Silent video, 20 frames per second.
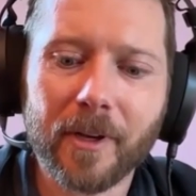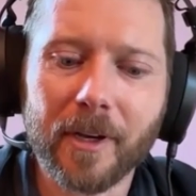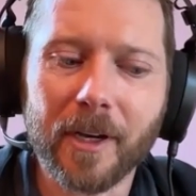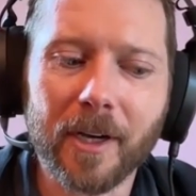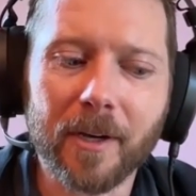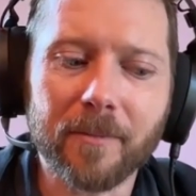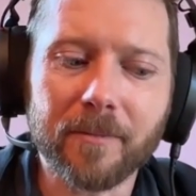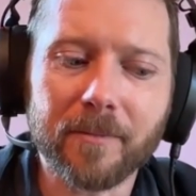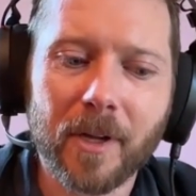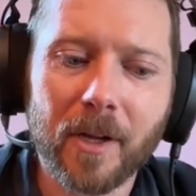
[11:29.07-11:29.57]

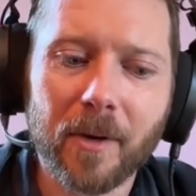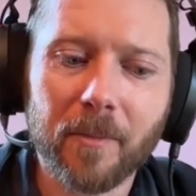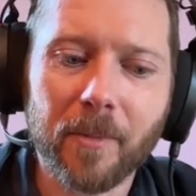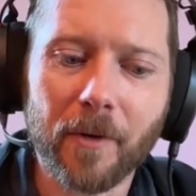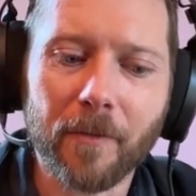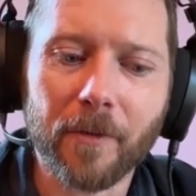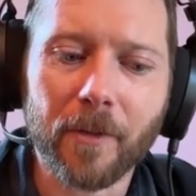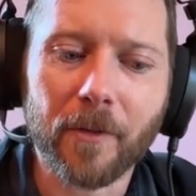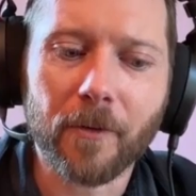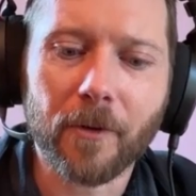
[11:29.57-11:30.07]

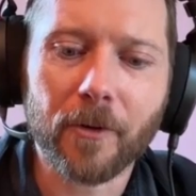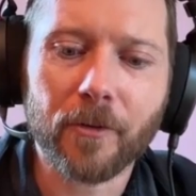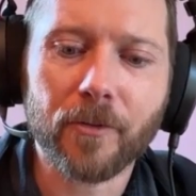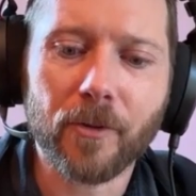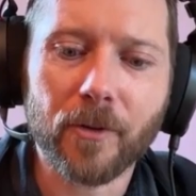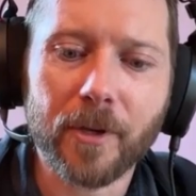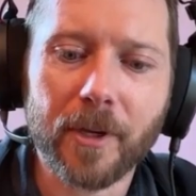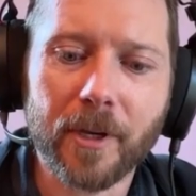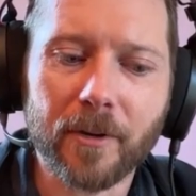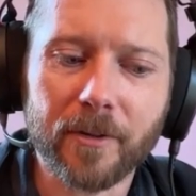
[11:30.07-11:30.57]
But for the first
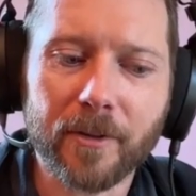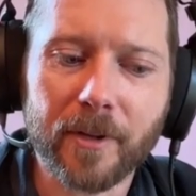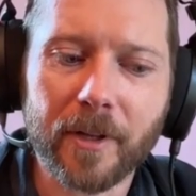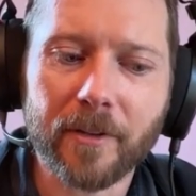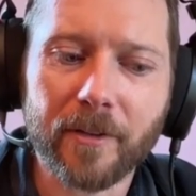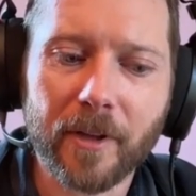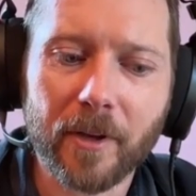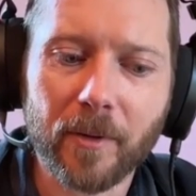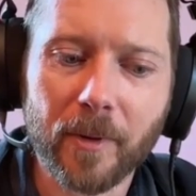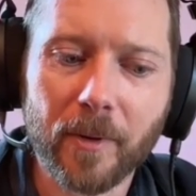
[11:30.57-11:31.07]
few years,
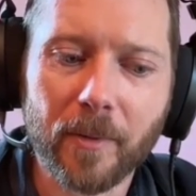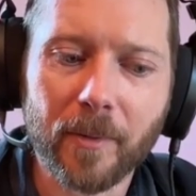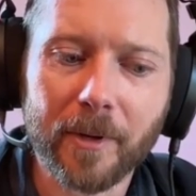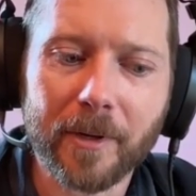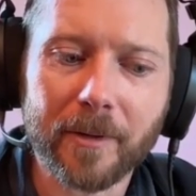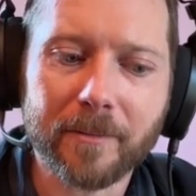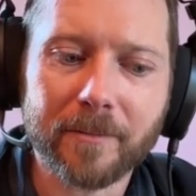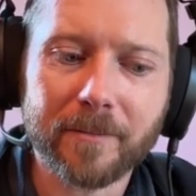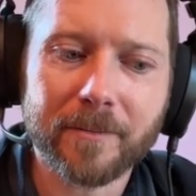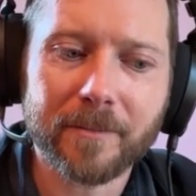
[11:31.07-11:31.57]
I'd say we
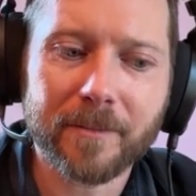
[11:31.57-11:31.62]
were